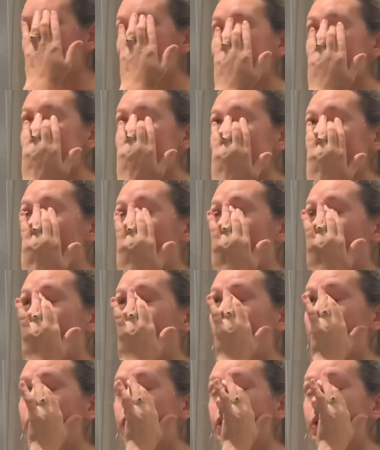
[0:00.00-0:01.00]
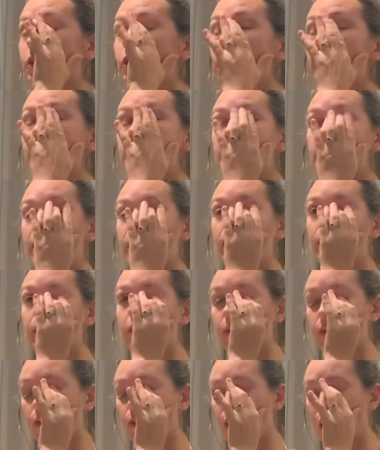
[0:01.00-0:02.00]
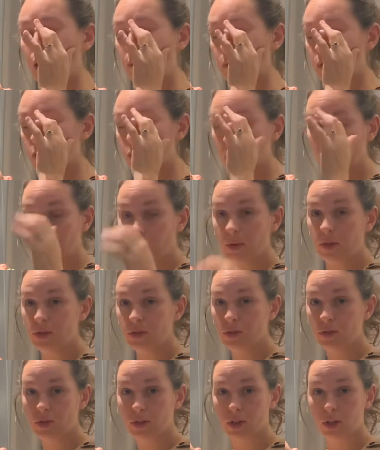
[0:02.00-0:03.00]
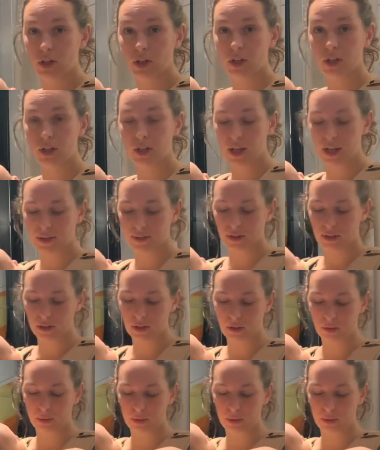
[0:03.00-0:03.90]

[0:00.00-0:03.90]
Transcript: So when you're nursing, you can always use the hood as a little